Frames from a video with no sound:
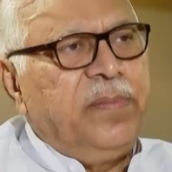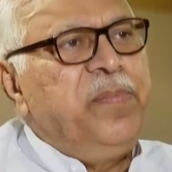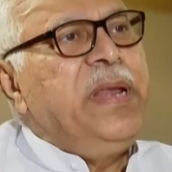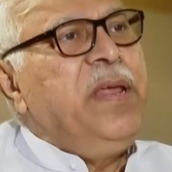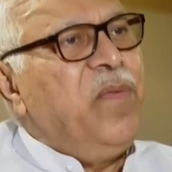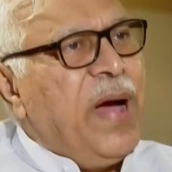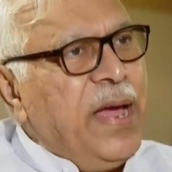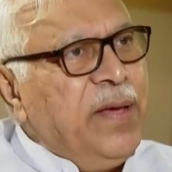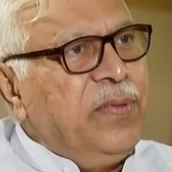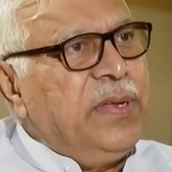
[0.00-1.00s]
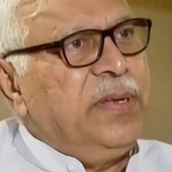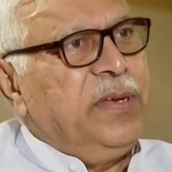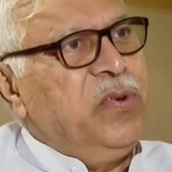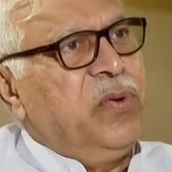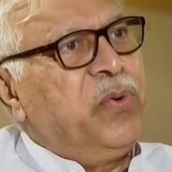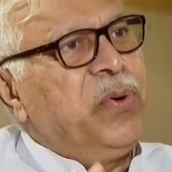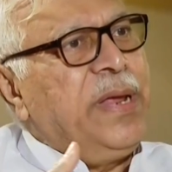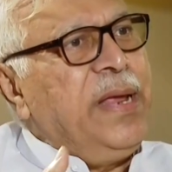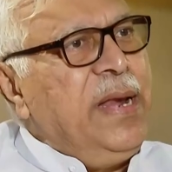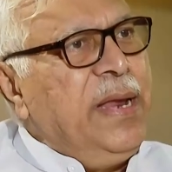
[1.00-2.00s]
many wives.
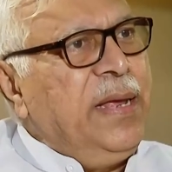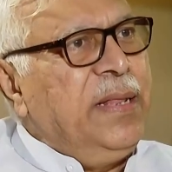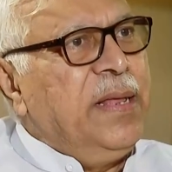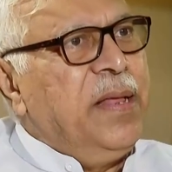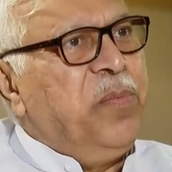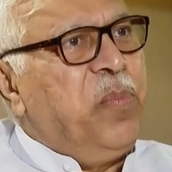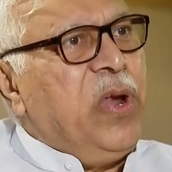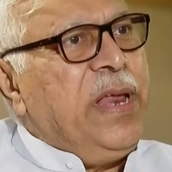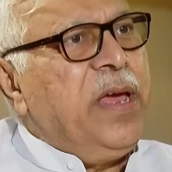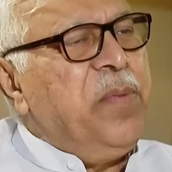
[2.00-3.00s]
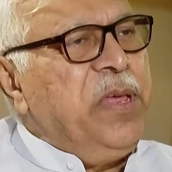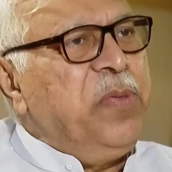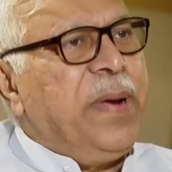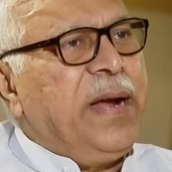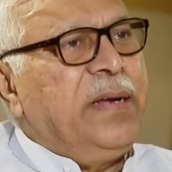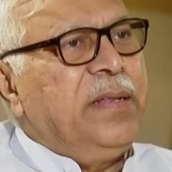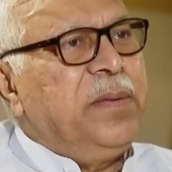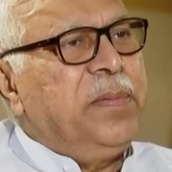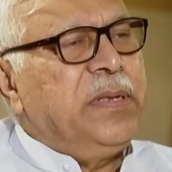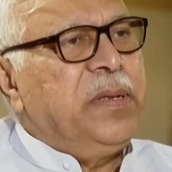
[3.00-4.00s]
Routinely polygamy is practiced
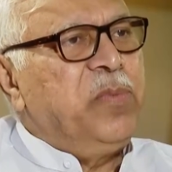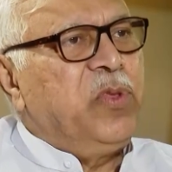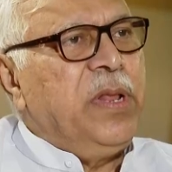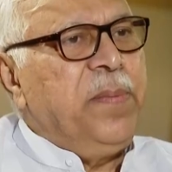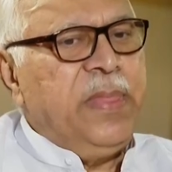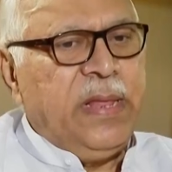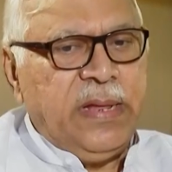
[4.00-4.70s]
among the Muslims.